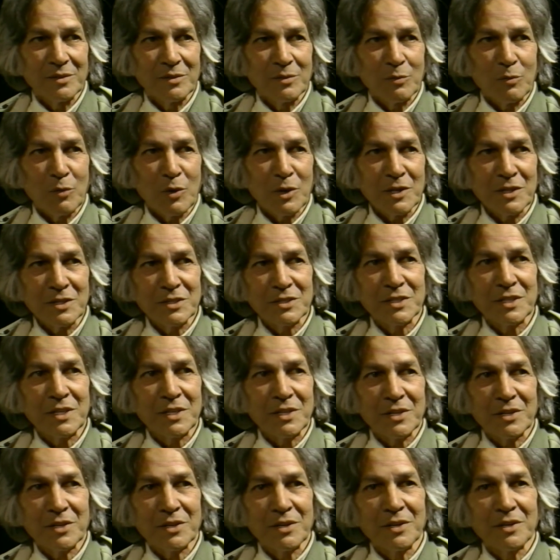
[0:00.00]
What is
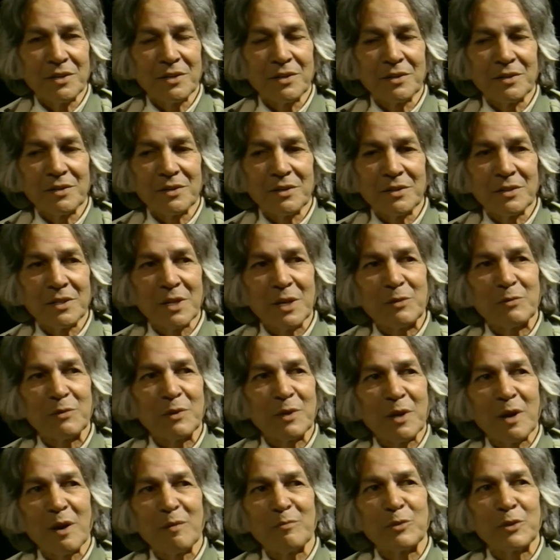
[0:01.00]
it that
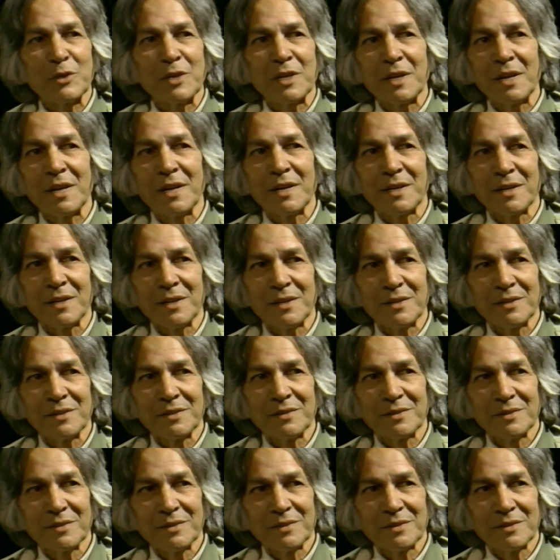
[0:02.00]
will come to an end?
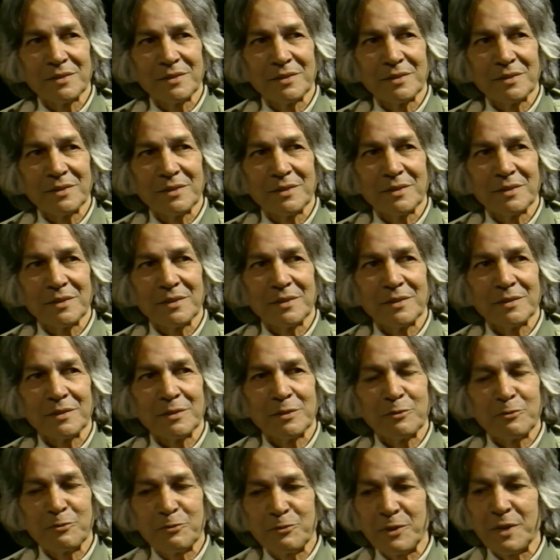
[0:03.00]

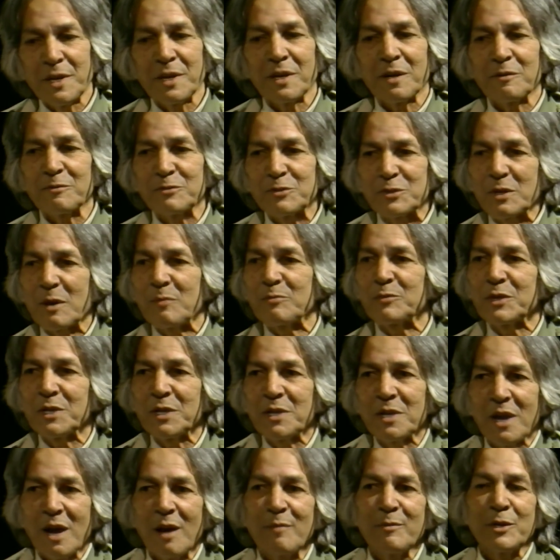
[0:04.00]
The fear of
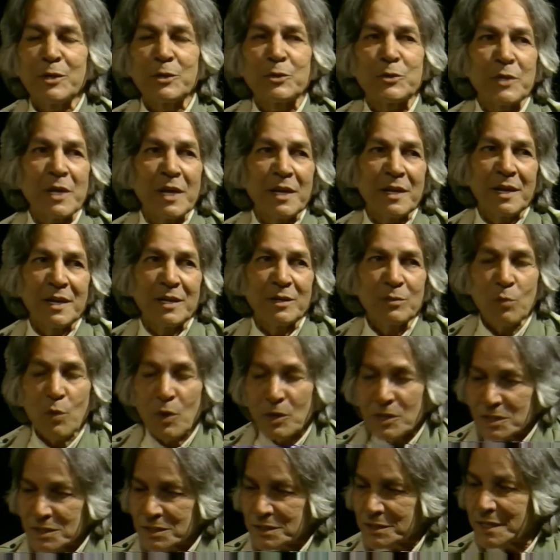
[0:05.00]
something coming to an end.
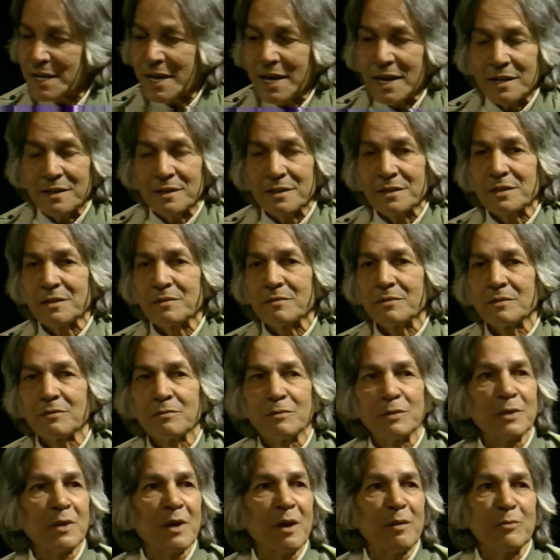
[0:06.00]
What is there that
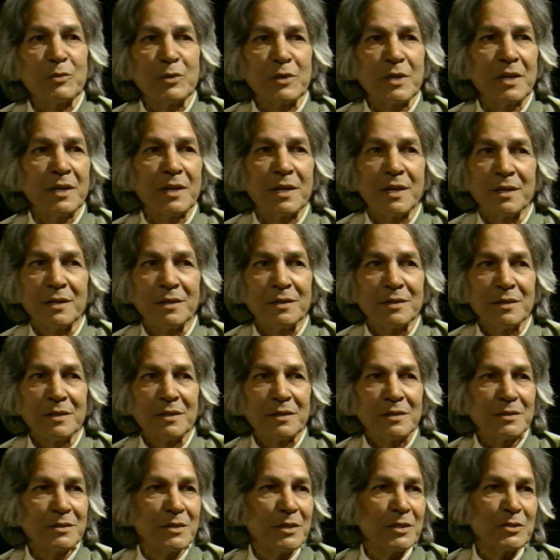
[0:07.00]
will come to an end?
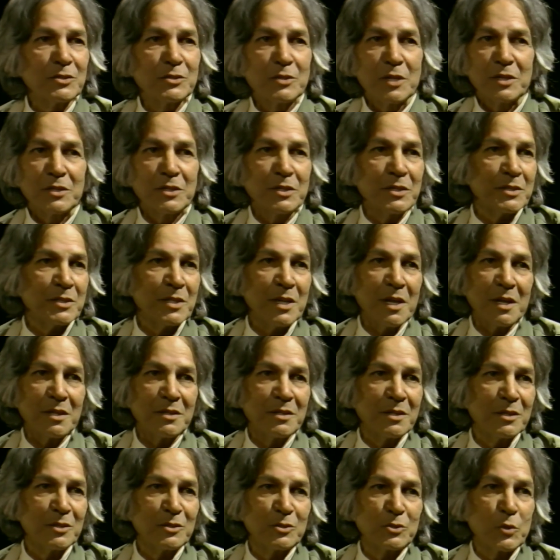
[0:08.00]
There is nothing there.
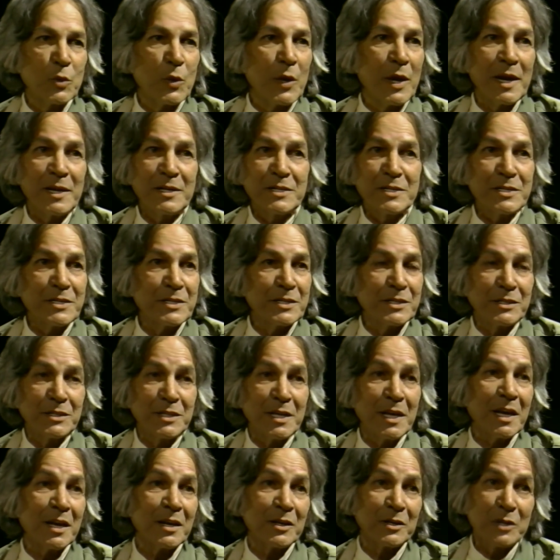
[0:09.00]
There is no entity
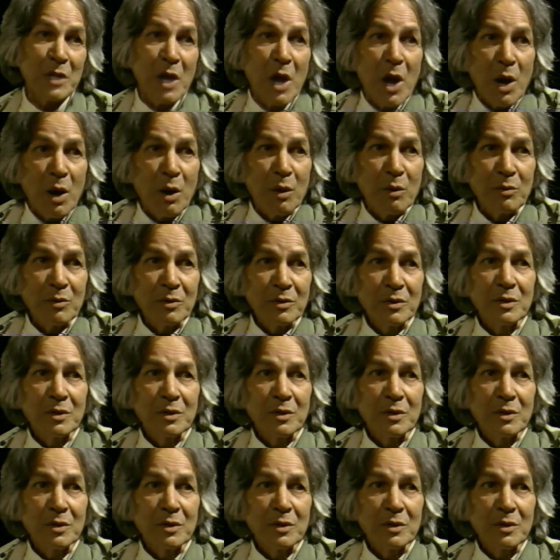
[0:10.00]
there now.